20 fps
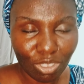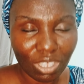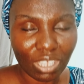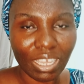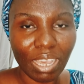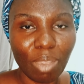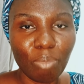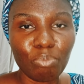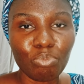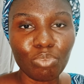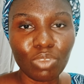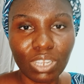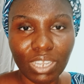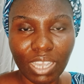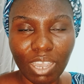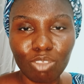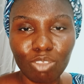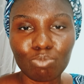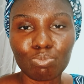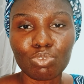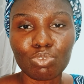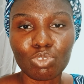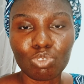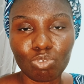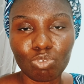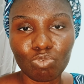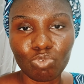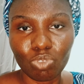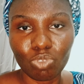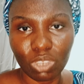it can bring out
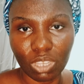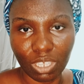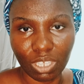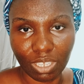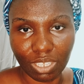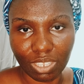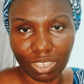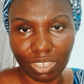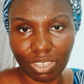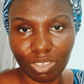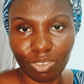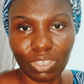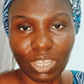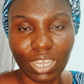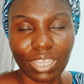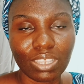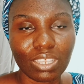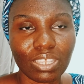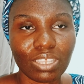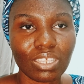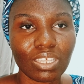beautiful things, so that